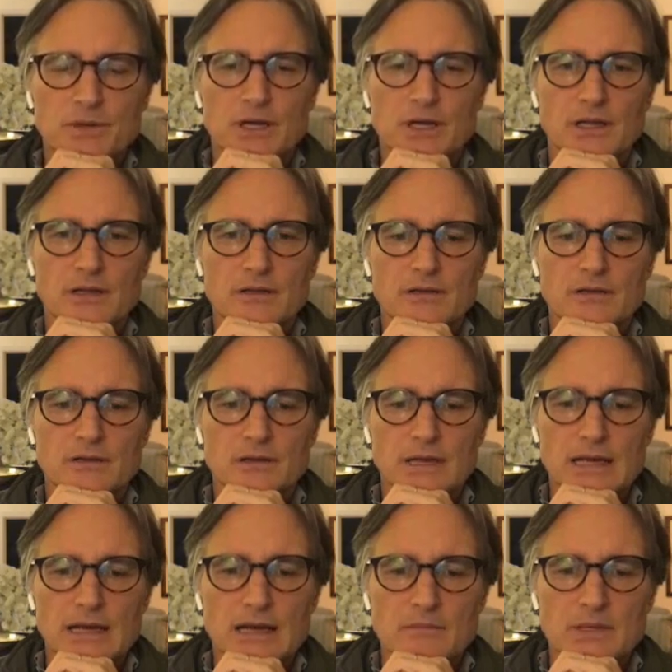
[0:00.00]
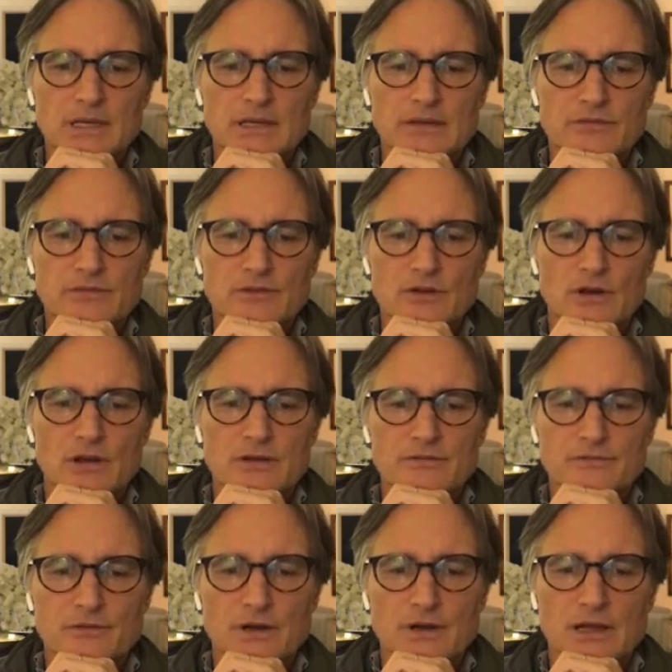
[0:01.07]
But yeah, I mean, it's
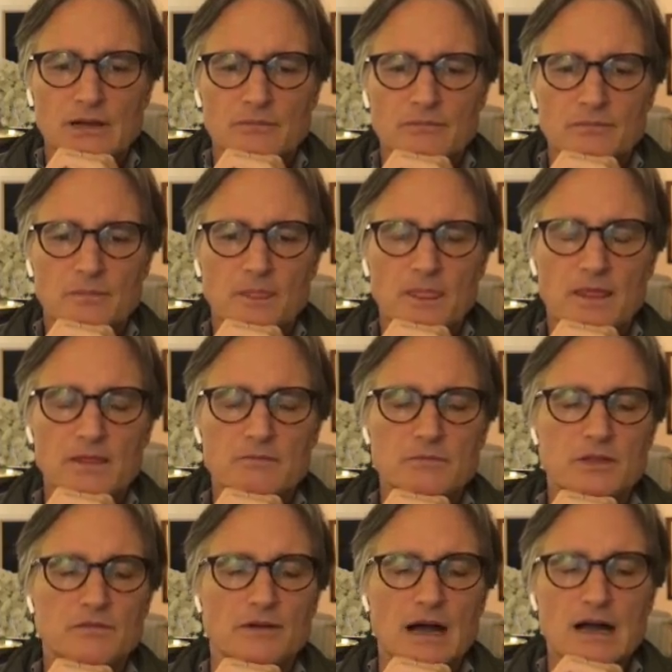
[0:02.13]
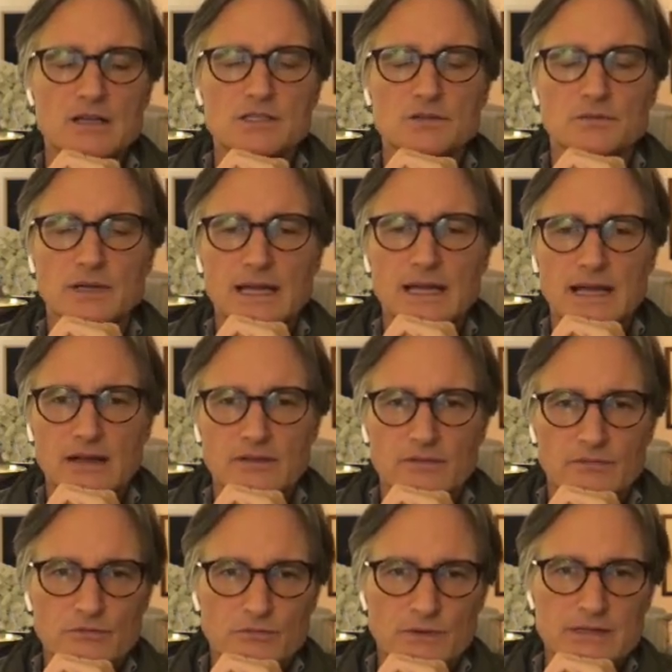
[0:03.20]
gone from I think when the Voxel went out
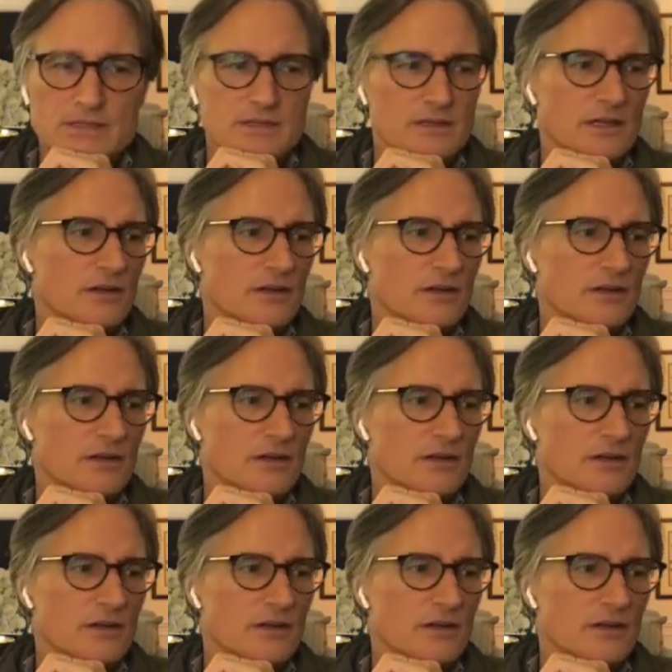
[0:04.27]
and raised,